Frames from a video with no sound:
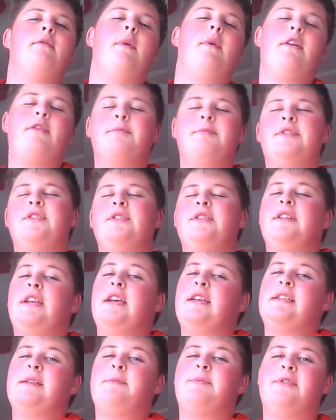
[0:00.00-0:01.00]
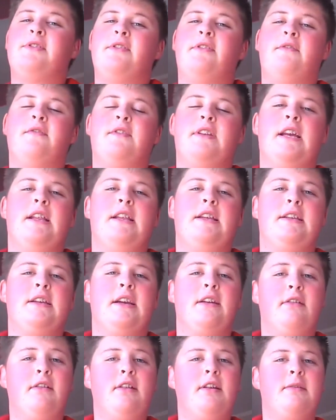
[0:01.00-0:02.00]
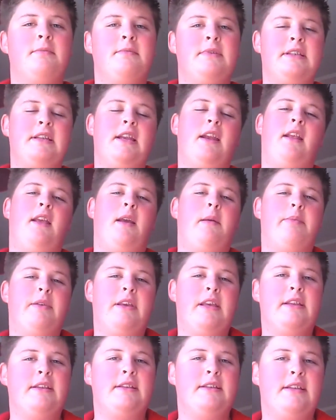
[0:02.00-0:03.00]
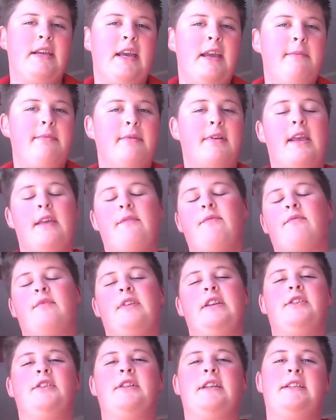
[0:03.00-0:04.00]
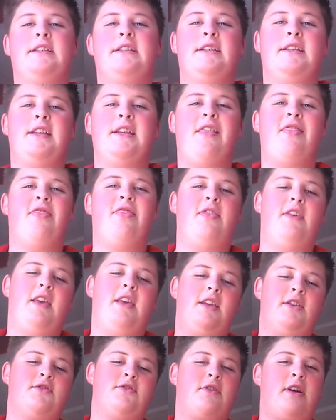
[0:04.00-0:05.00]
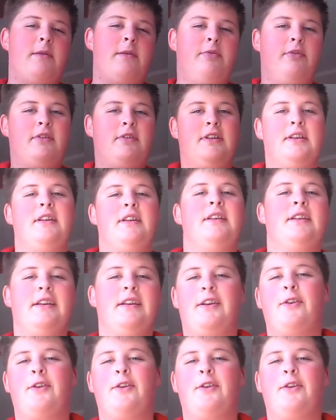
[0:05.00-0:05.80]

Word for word: there and welcome to today's episode of Daily Daryl. I'm standing up again today, but I haven't readjusted the tripod